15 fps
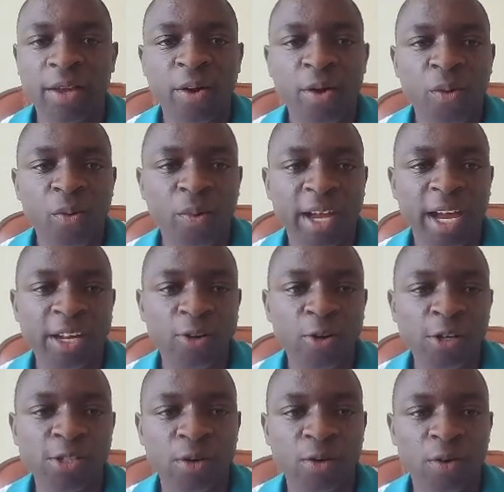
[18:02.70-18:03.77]
can
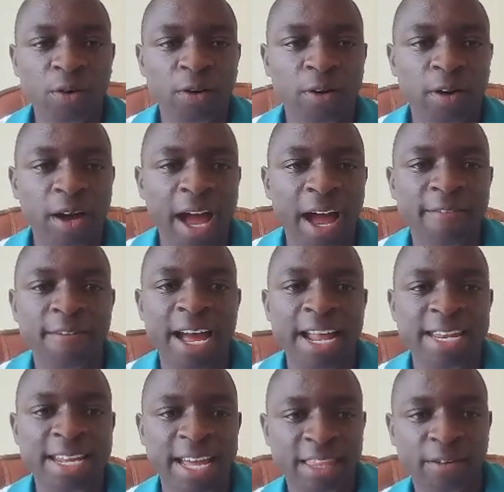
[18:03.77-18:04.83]
also have another
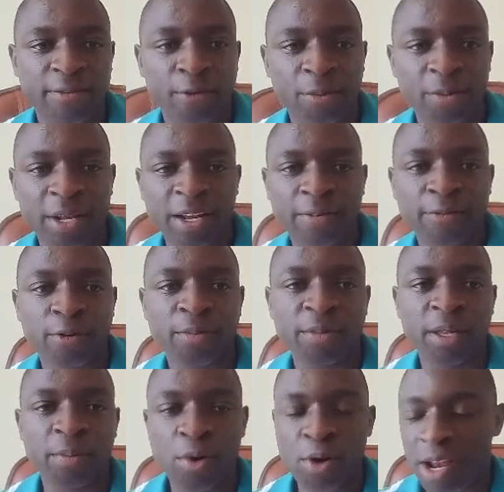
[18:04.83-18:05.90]
formula from the molar
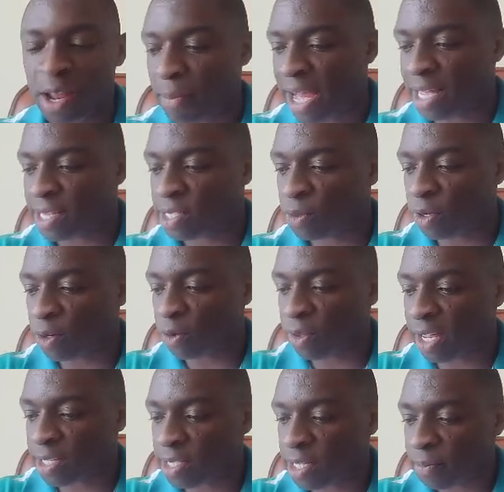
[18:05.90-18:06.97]
mass. We know that
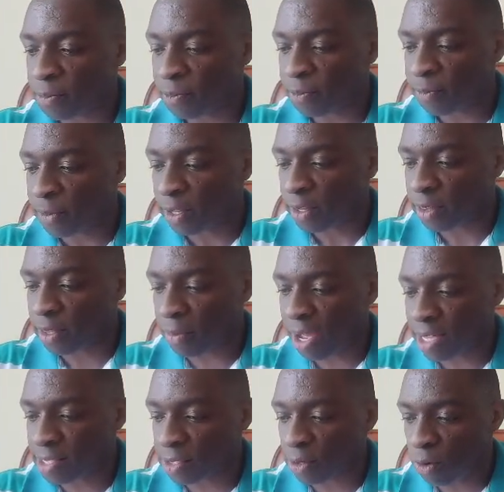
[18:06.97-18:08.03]
the mass
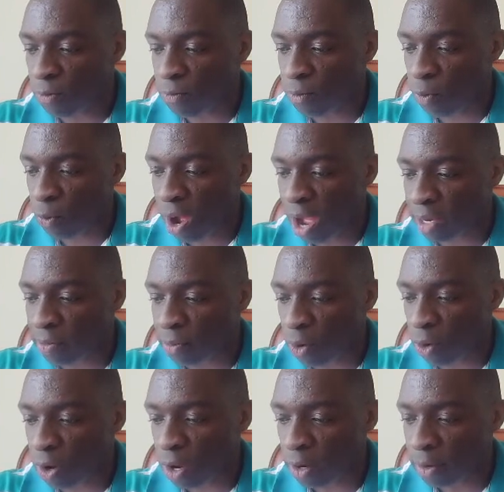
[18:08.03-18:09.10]
of 1 mole
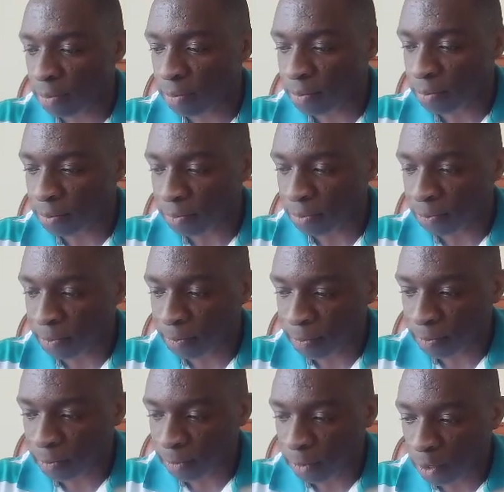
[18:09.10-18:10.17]

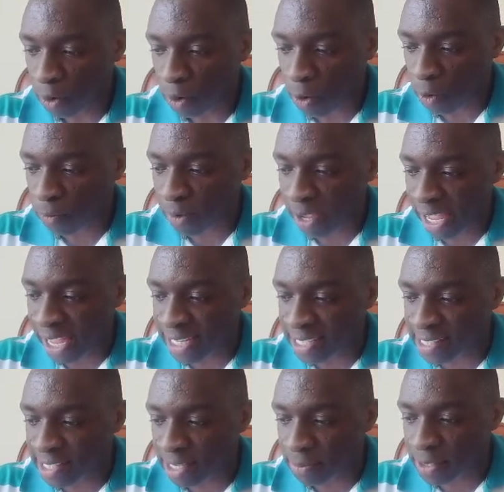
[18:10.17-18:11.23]
of any
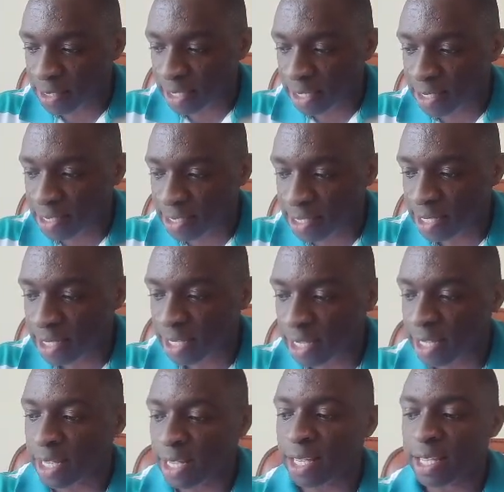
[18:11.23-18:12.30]
substance
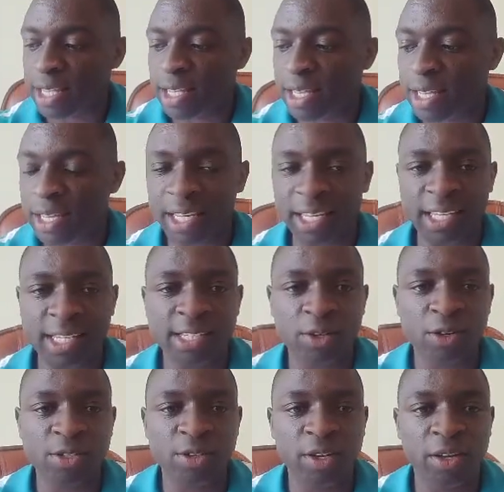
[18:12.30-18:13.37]
is also
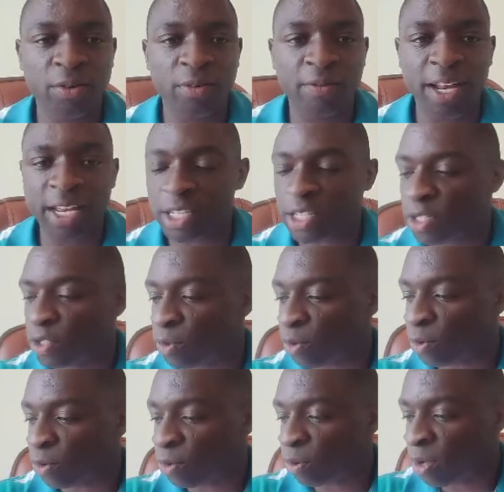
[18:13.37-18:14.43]
equivalent to
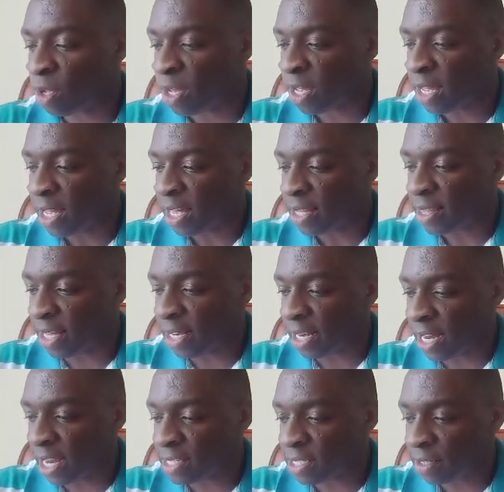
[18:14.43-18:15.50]
the
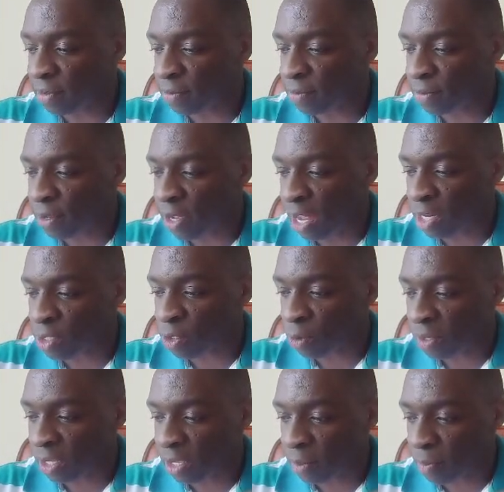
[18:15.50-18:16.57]
relative atomic
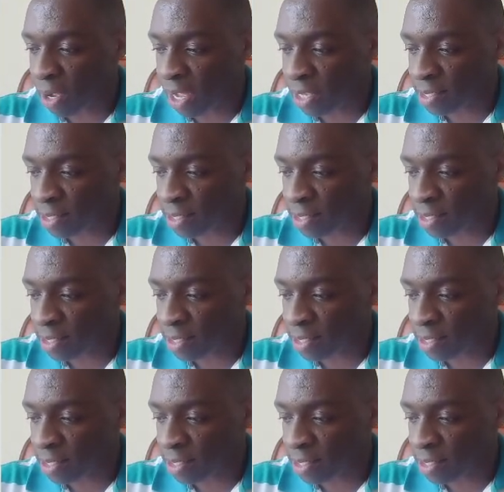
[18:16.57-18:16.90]
mass